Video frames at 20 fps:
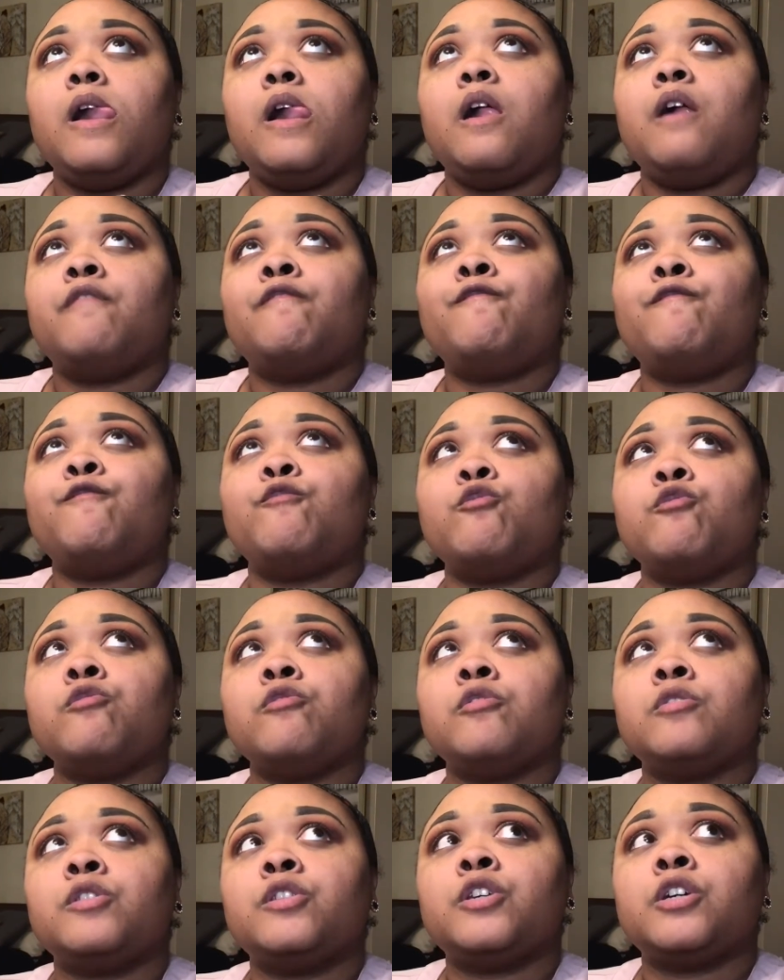
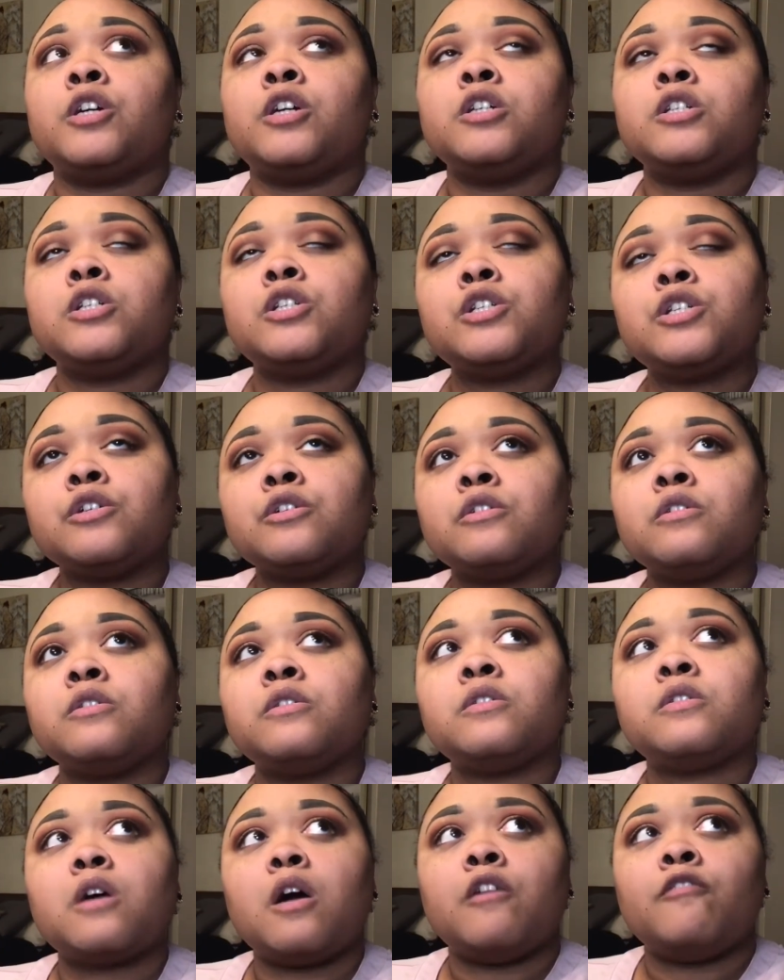for the concerns
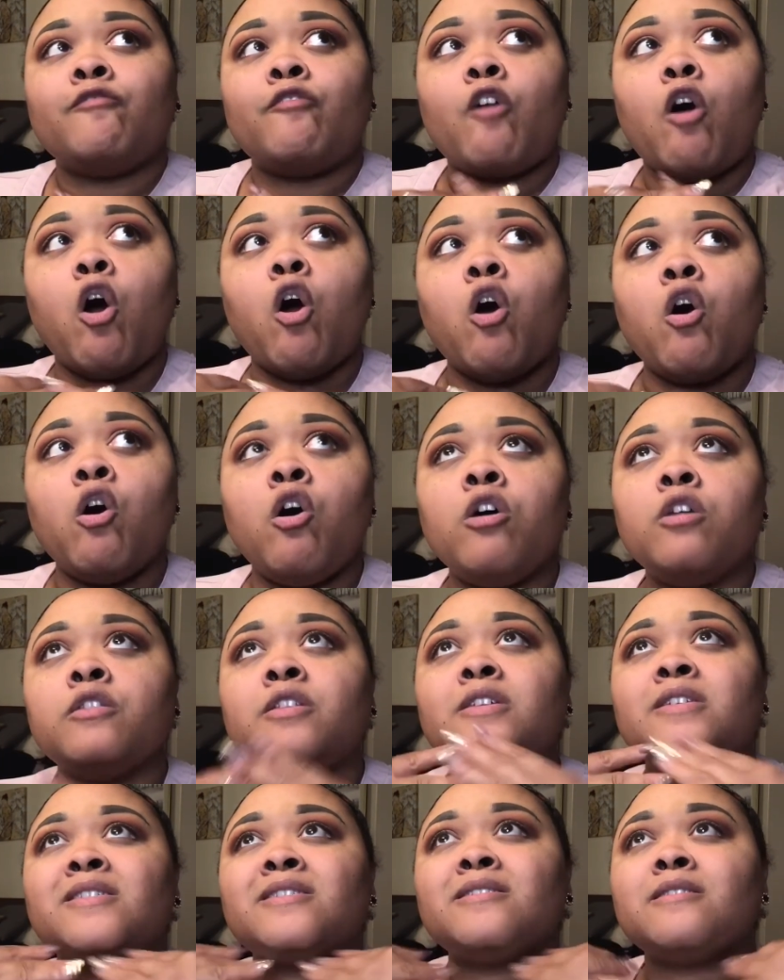of all
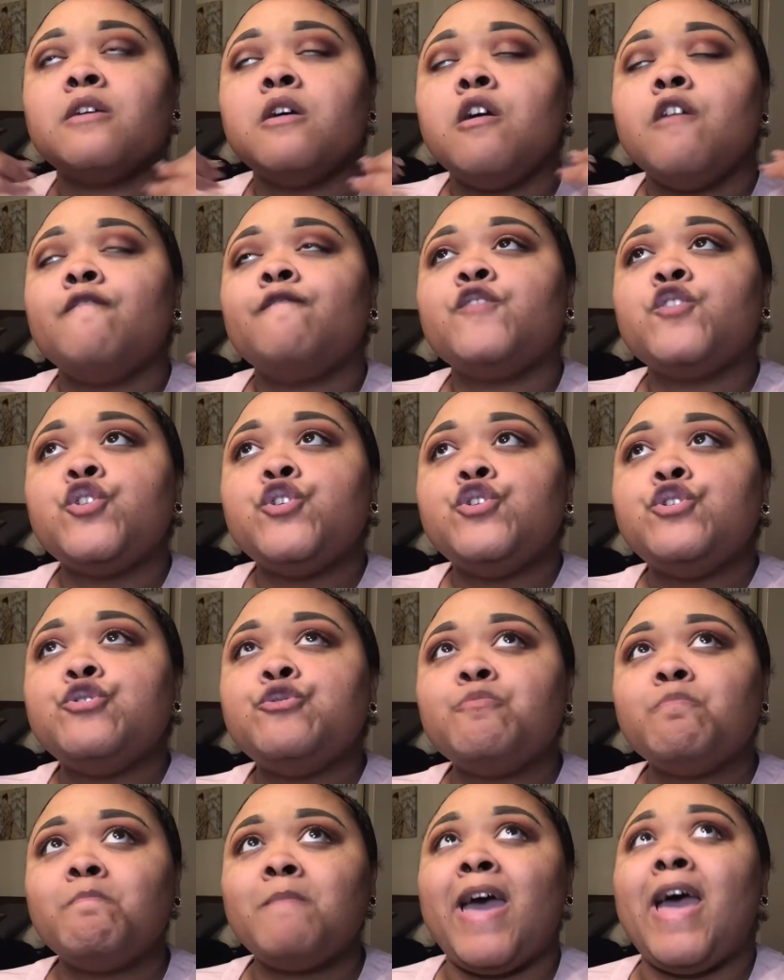this, for
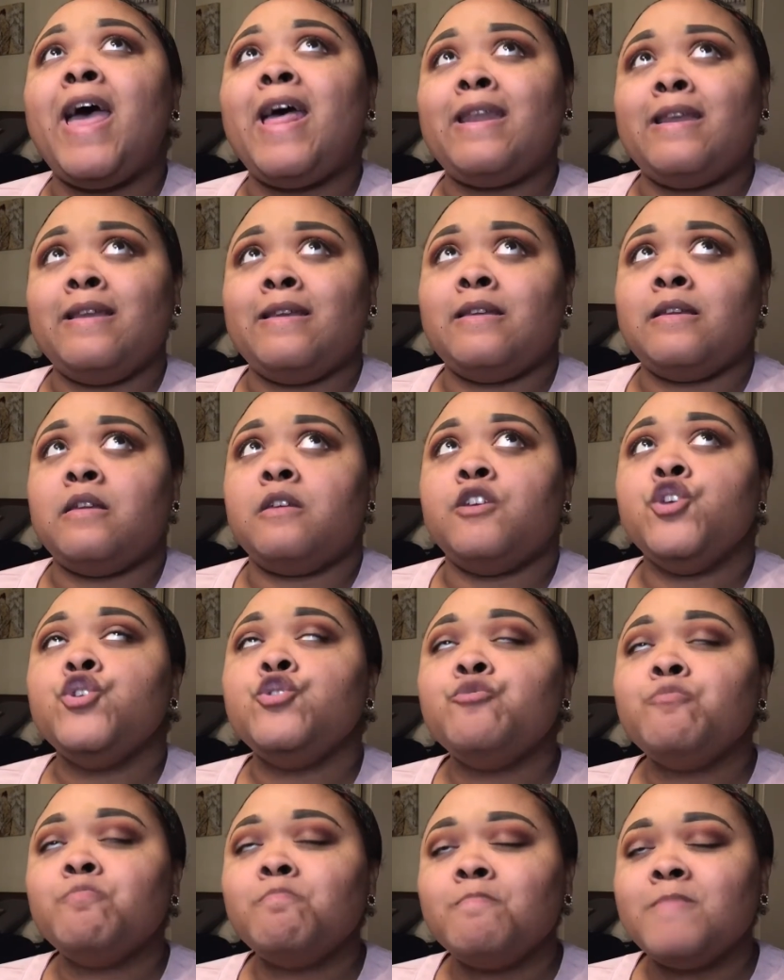humanity,
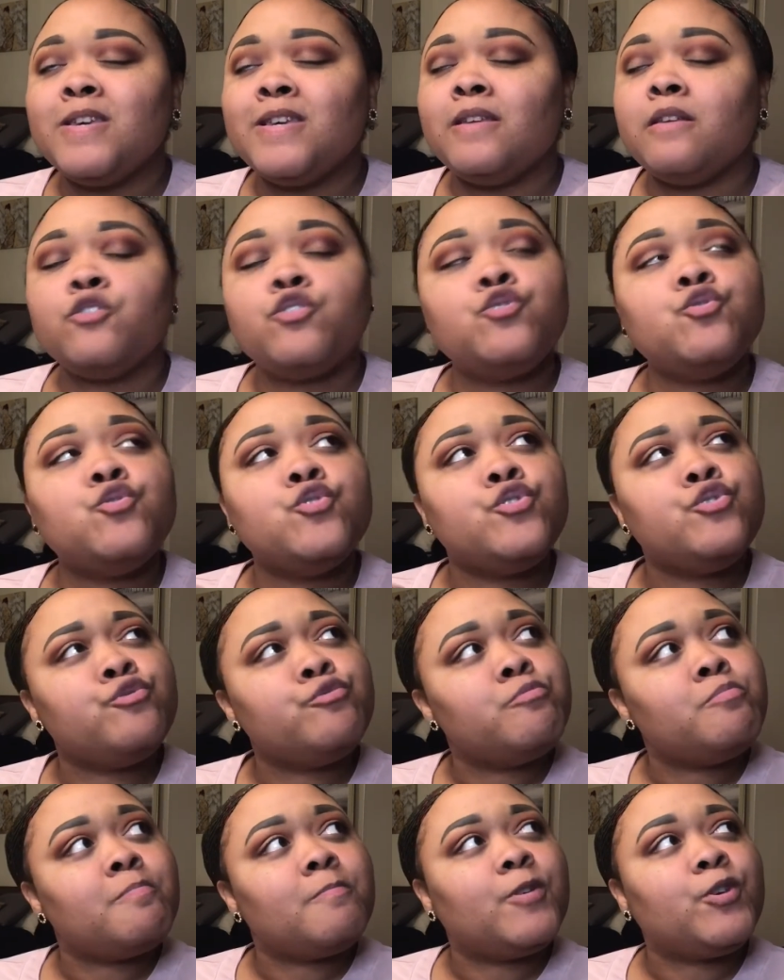
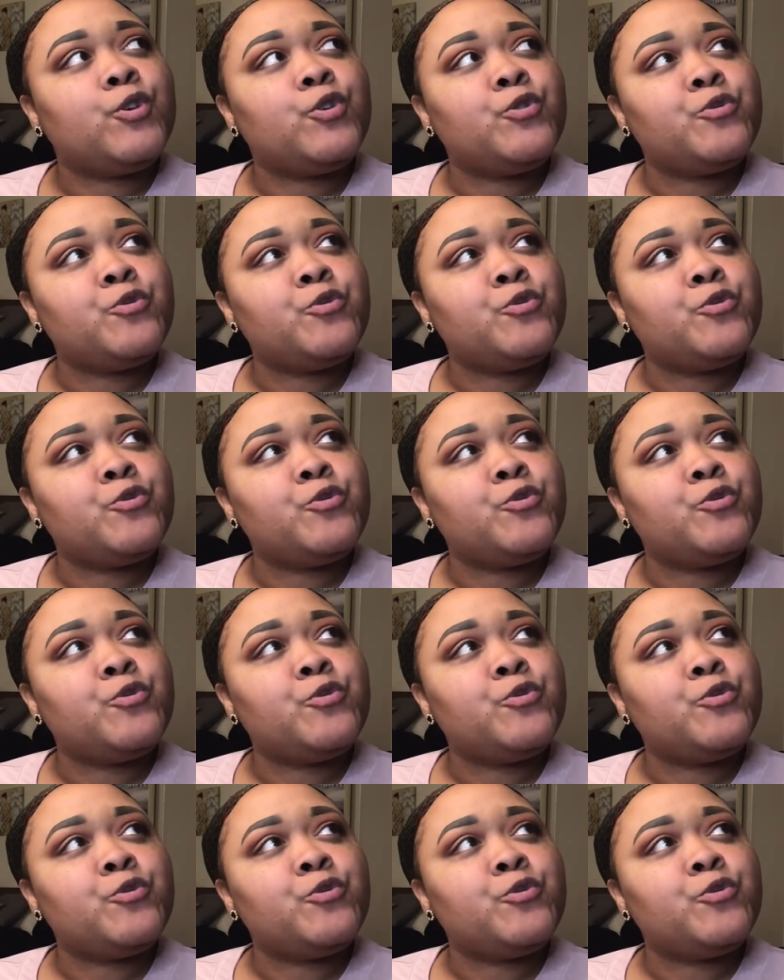humanity,